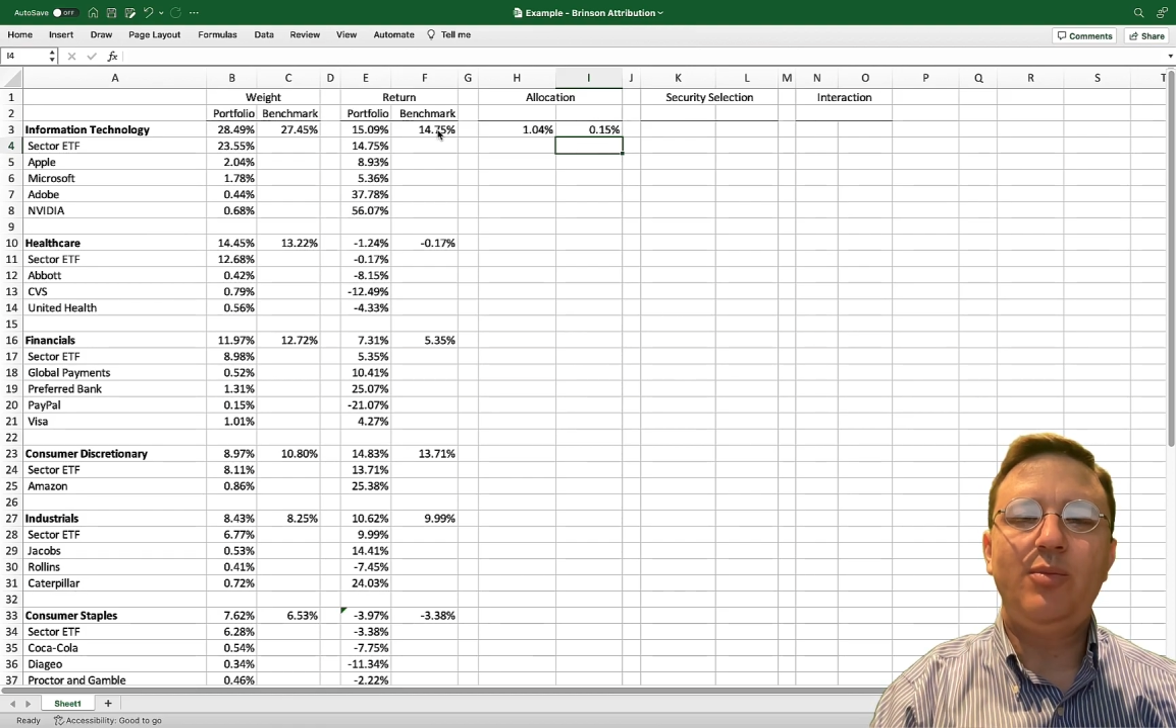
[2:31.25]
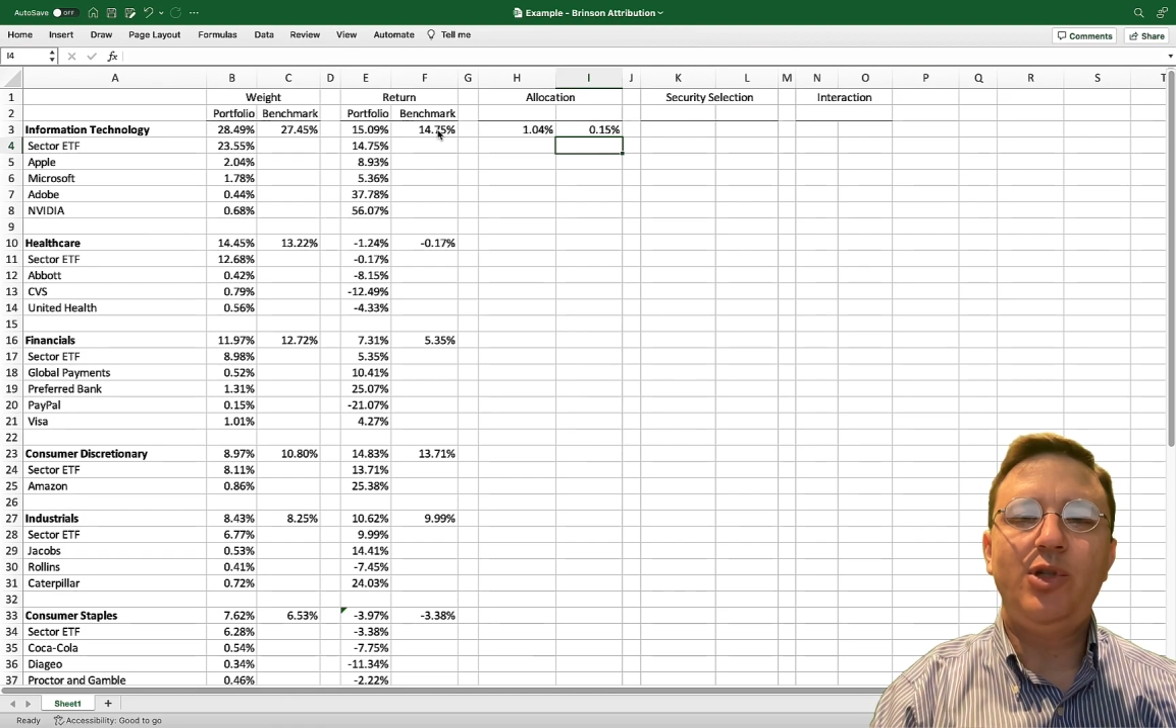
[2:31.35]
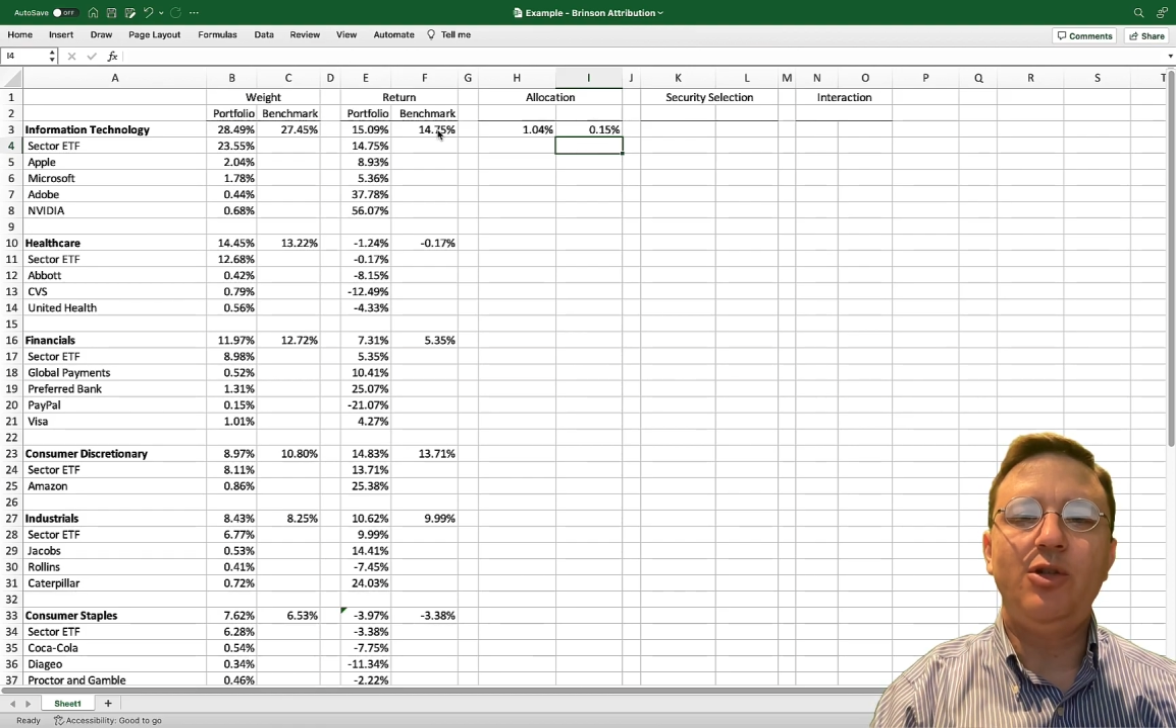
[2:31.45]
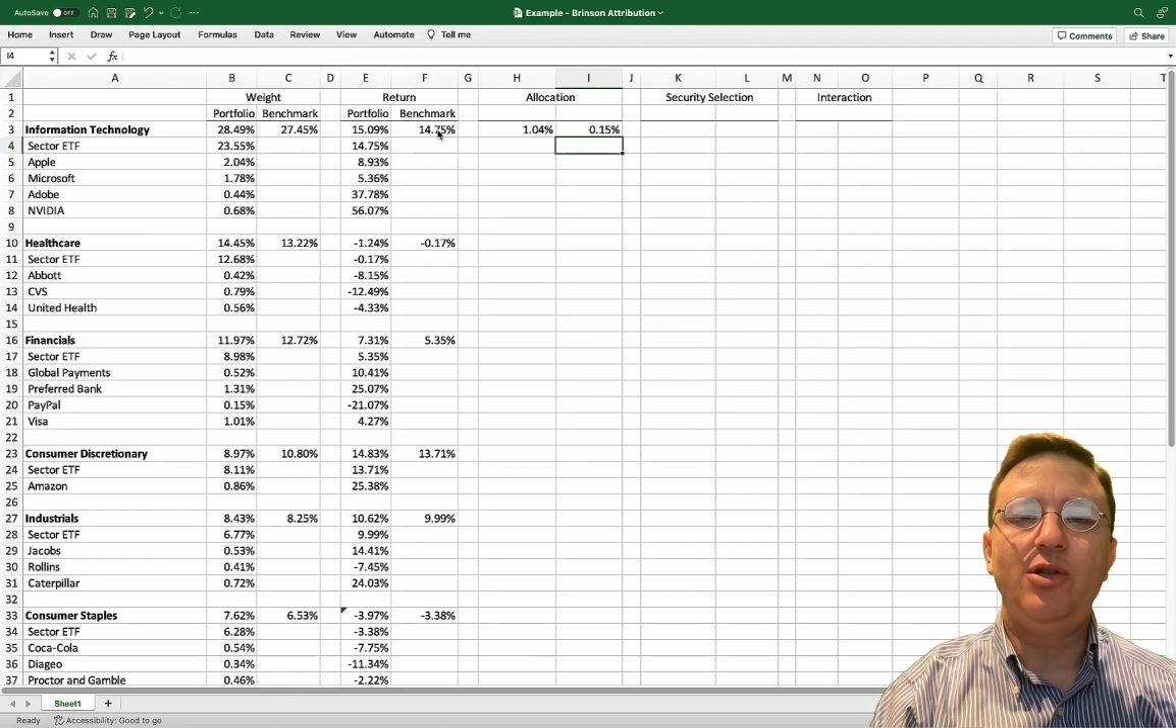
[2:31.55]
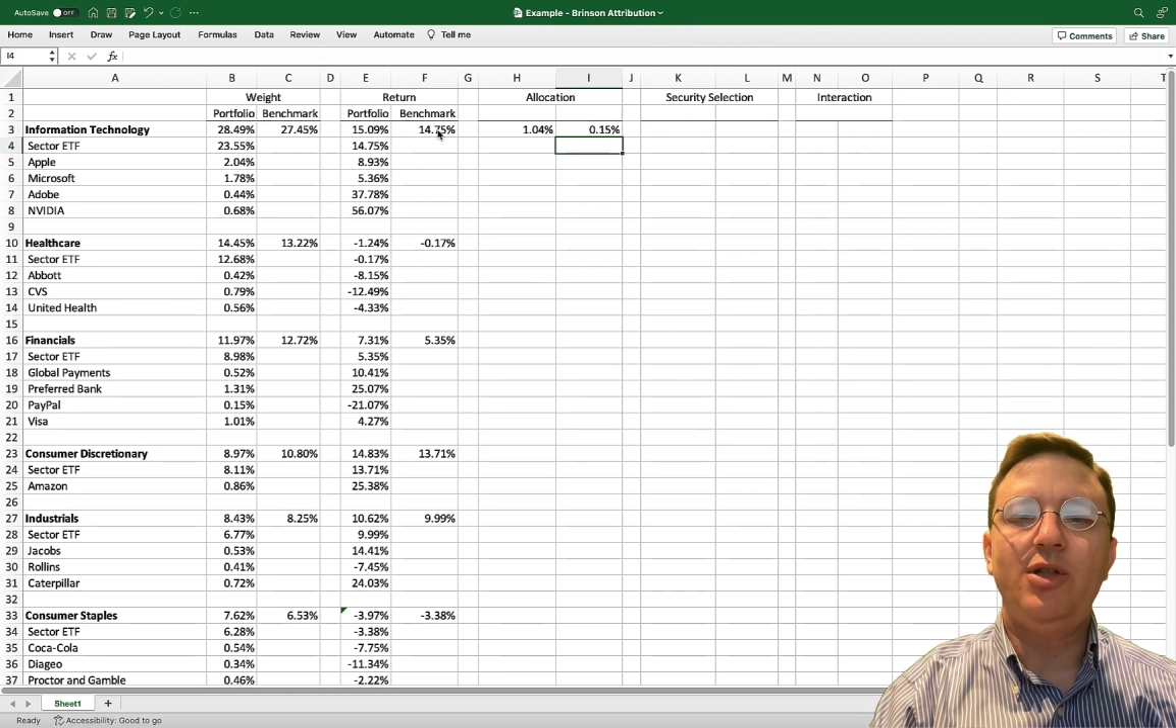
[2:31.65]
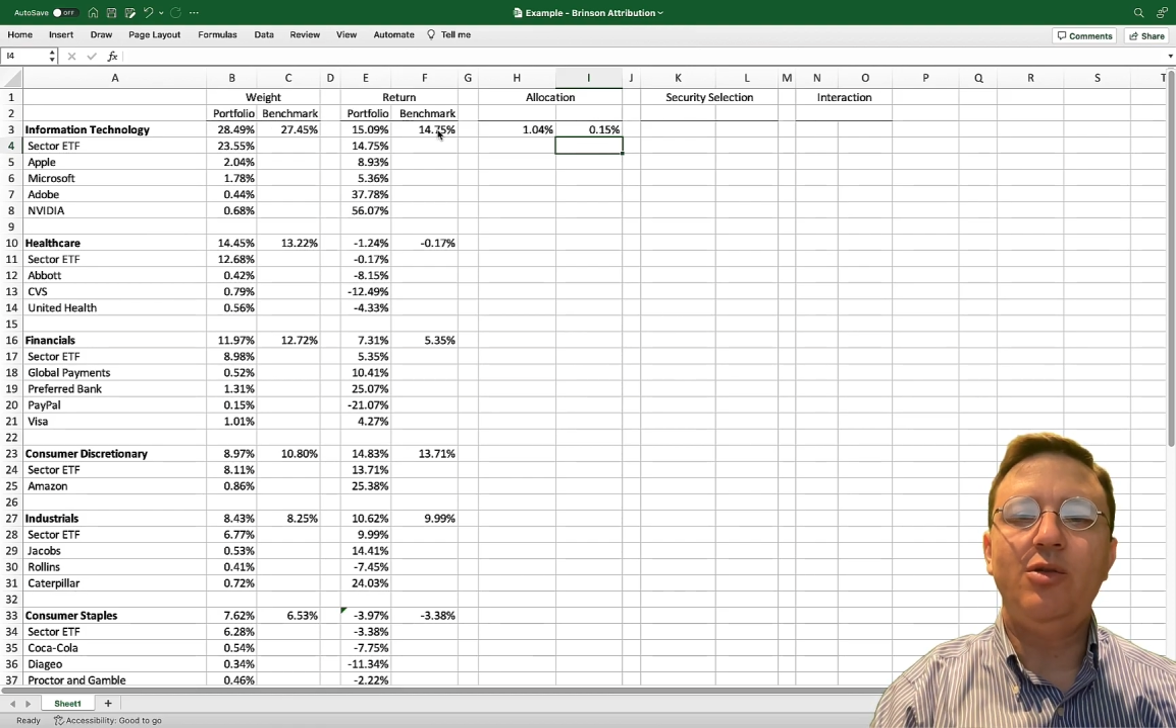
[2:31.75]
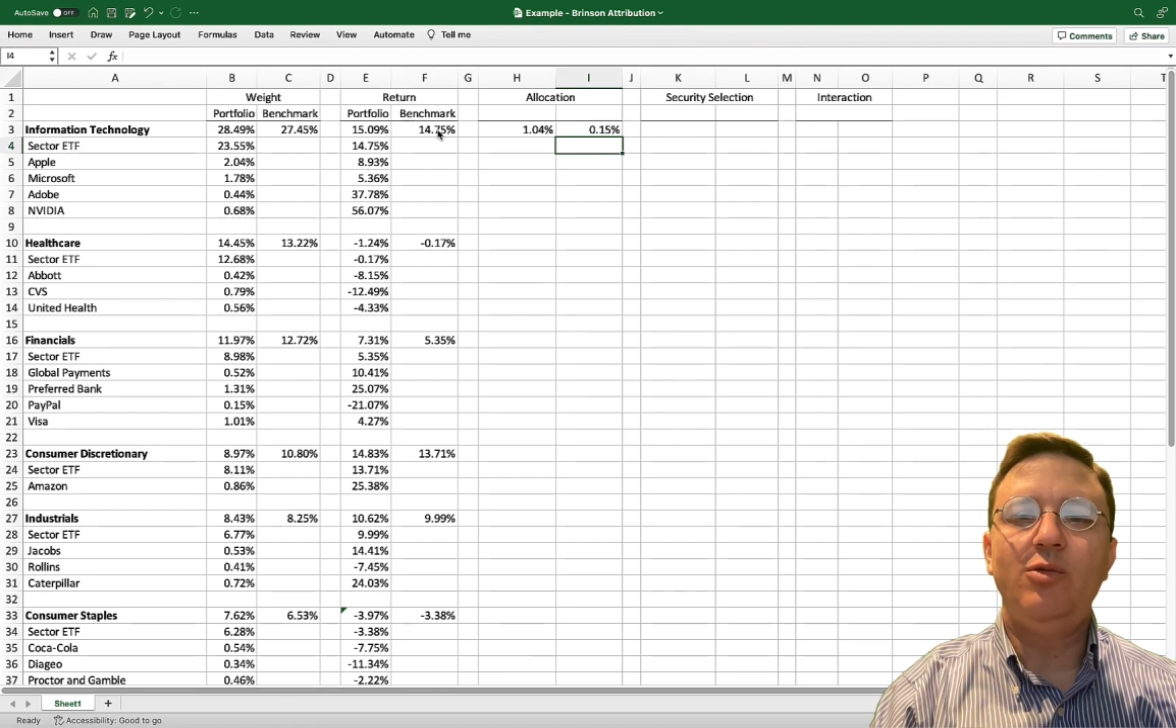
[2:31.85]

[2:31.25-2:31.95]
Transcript: period